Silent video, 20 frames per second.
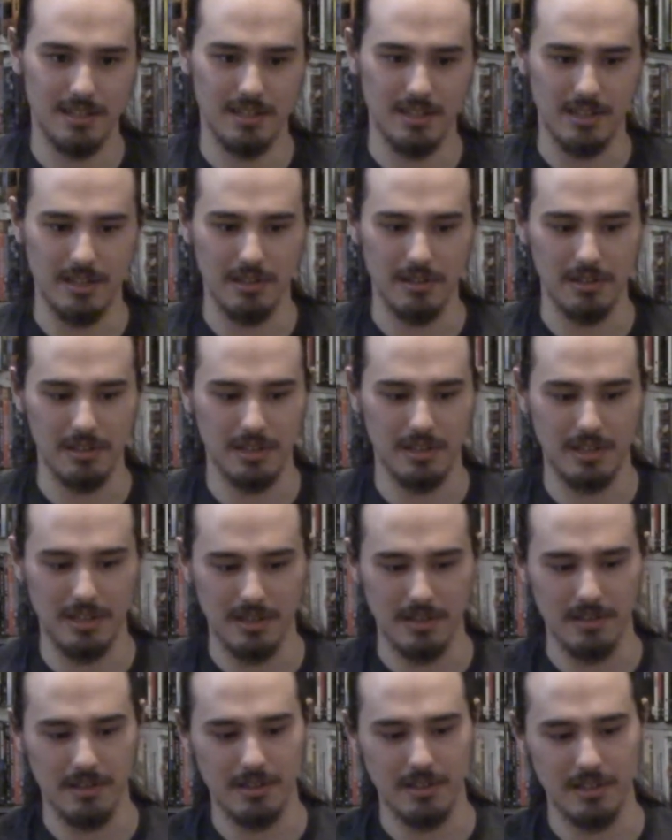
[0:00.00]

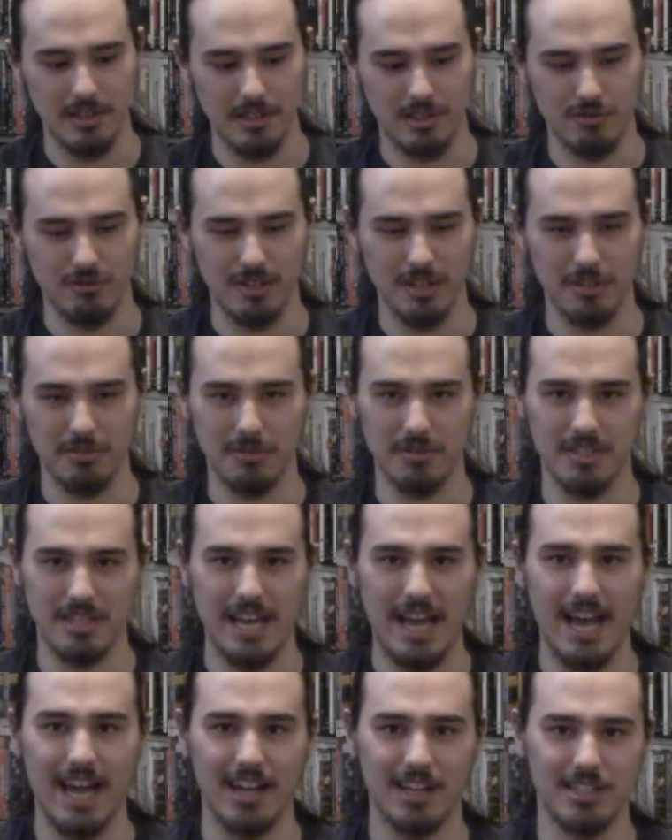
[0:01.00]
His dreams were
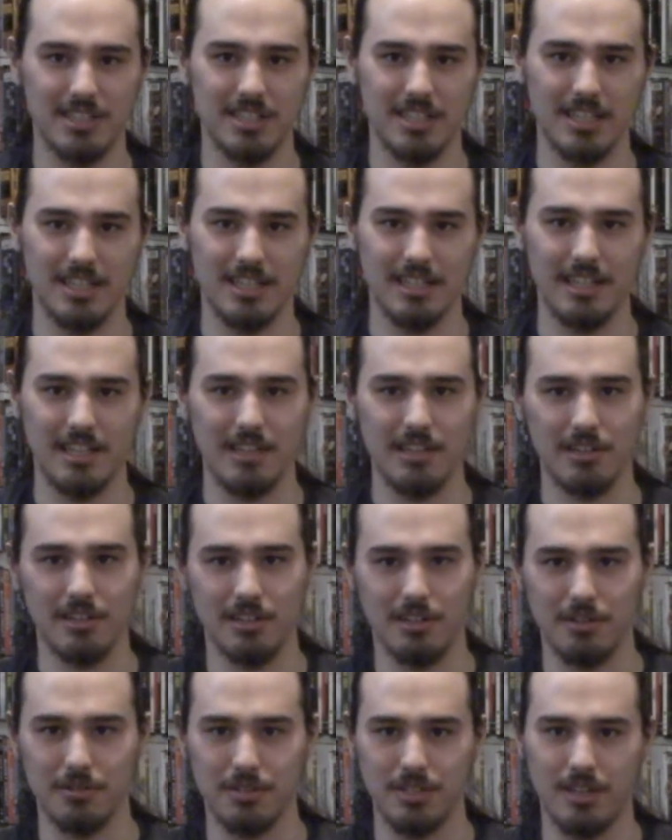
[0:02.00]
dashed, and he
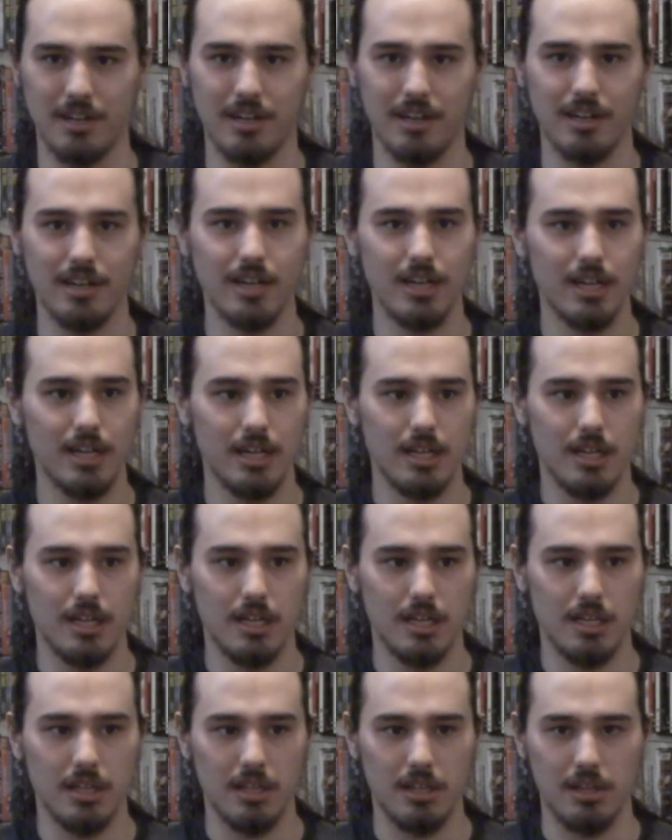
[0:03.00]
goes on a,
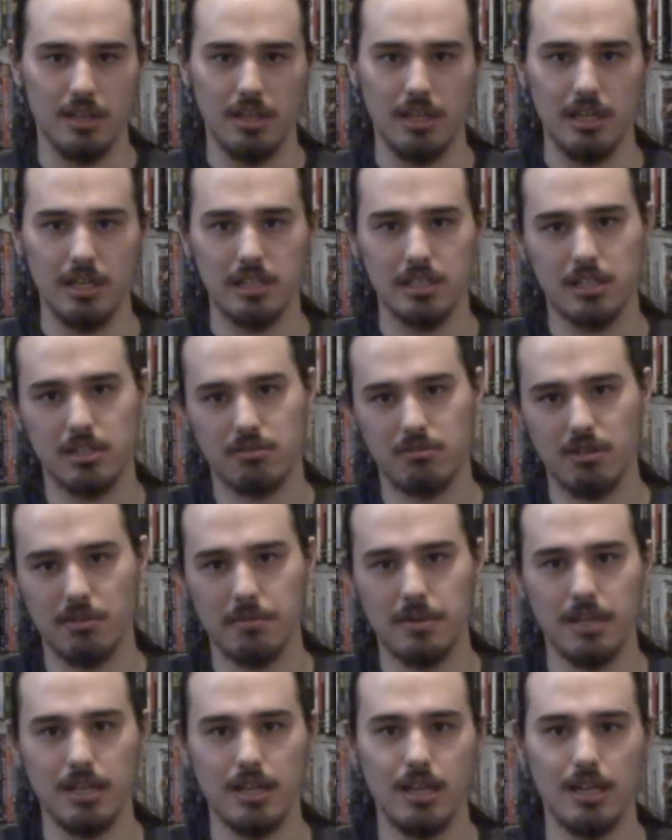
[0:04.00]
they
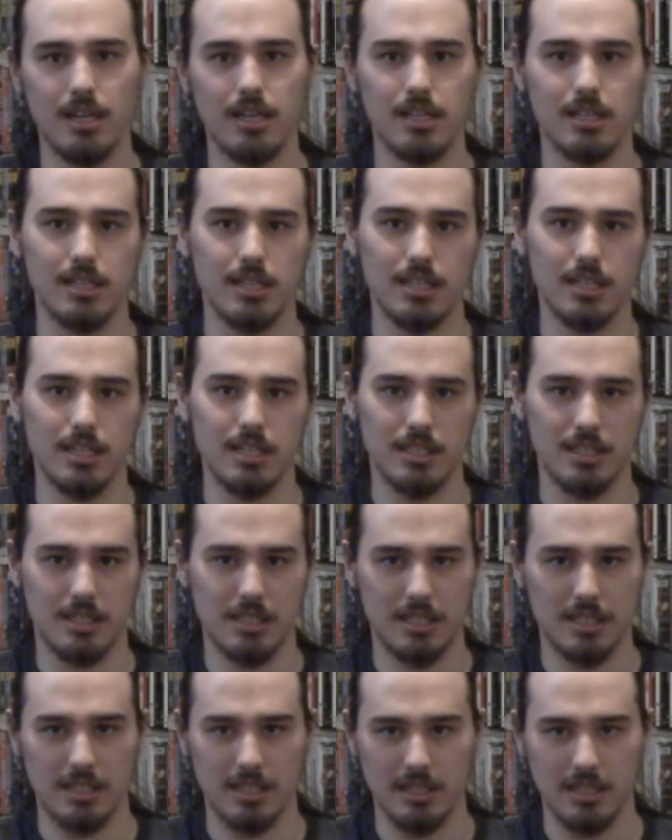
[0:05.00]
discriminate
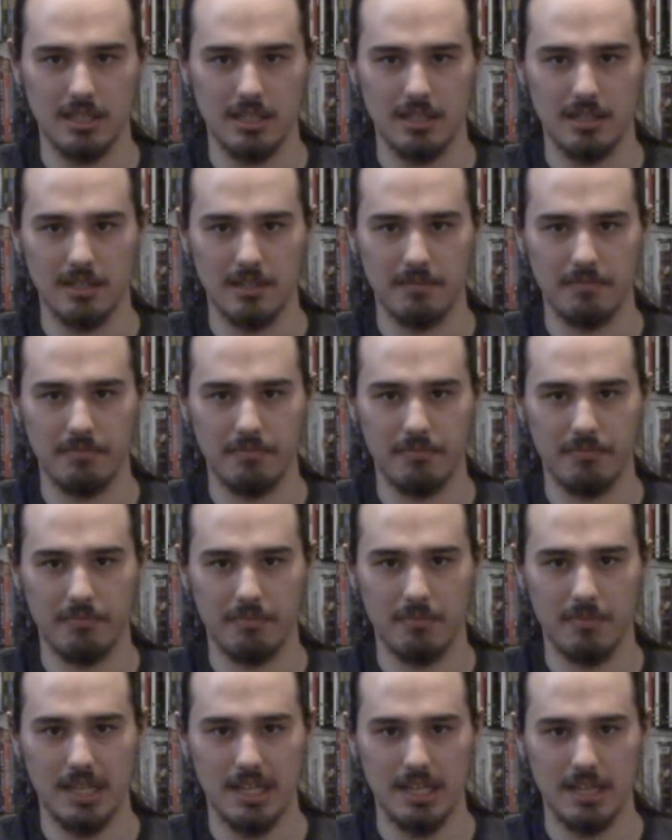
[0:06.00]
against
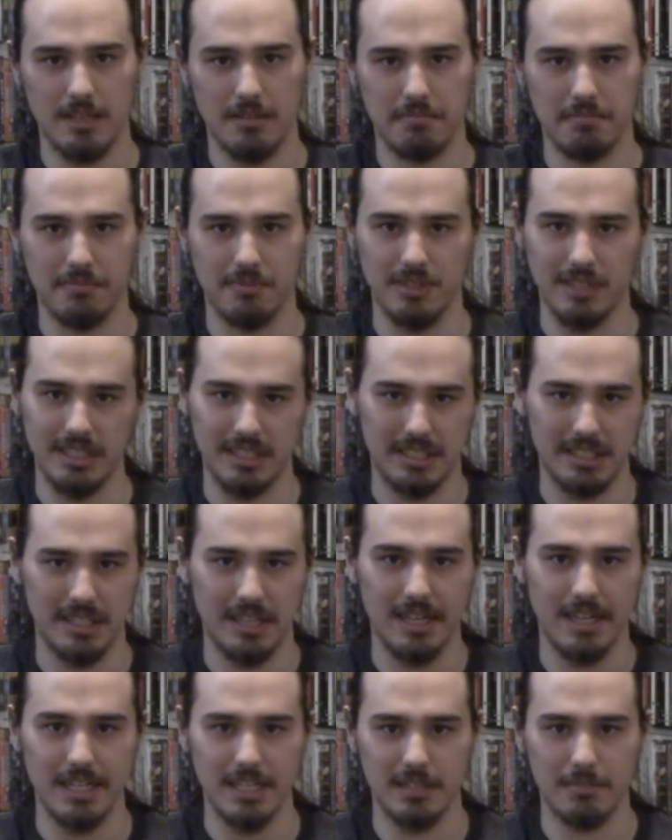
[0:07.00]
plus
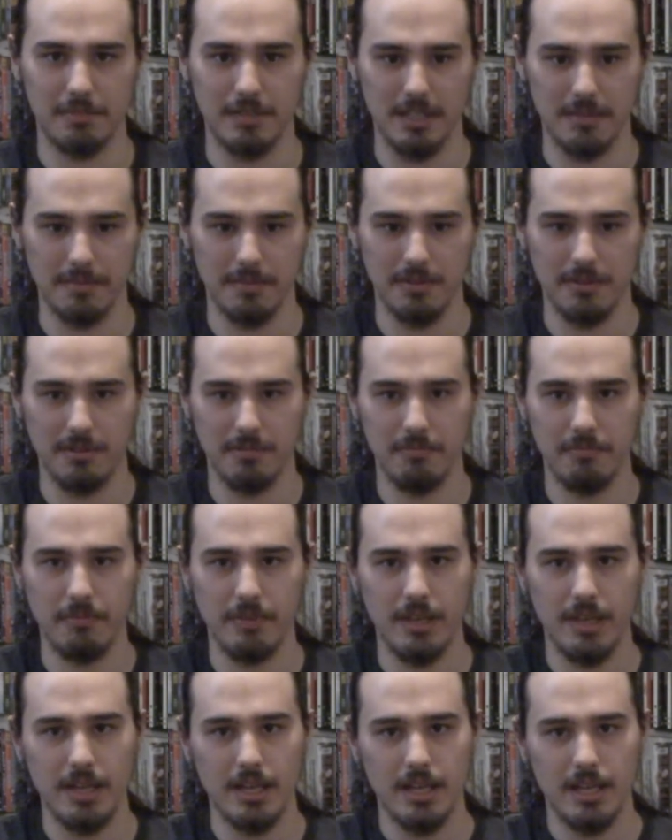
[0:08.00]
size people,
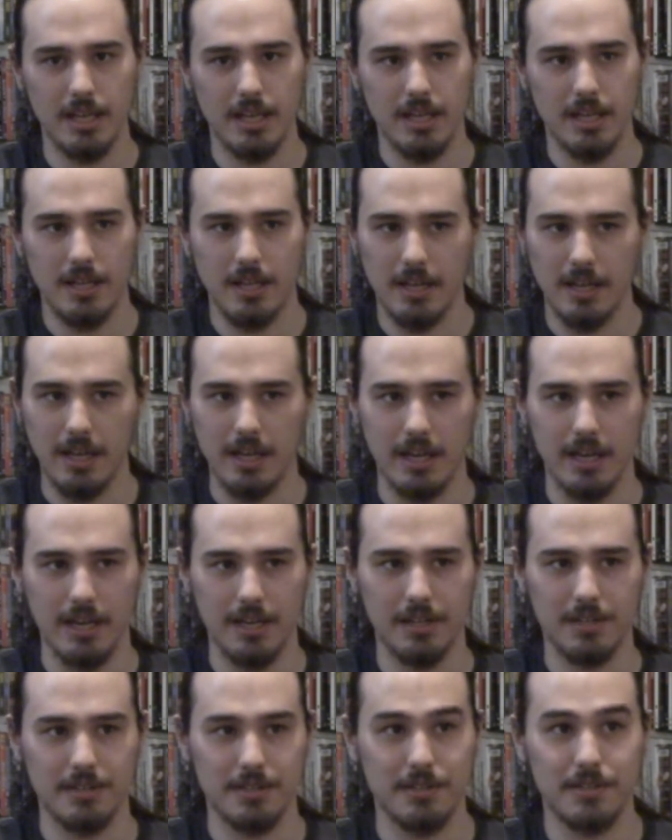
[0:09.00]

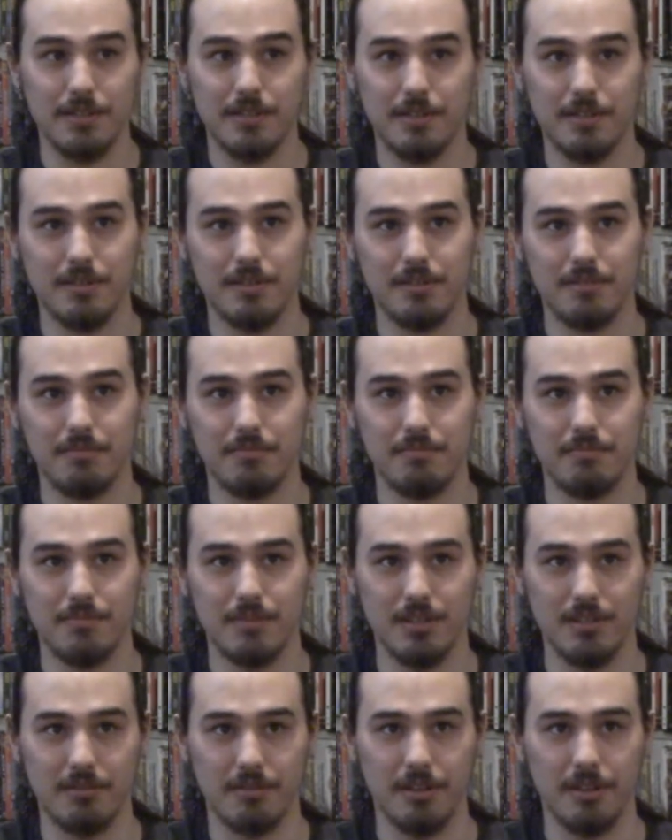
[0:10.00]
and
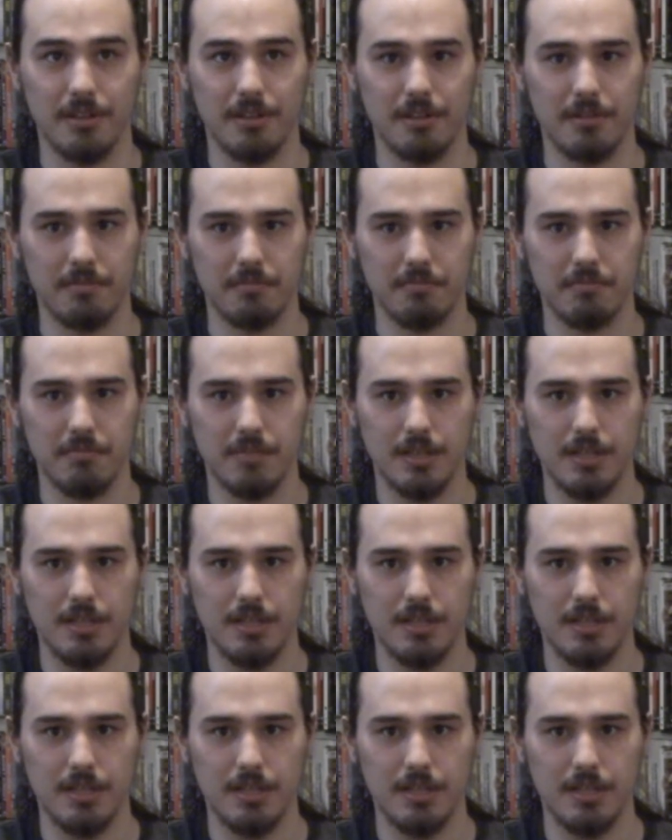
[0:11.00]
so they're thinking,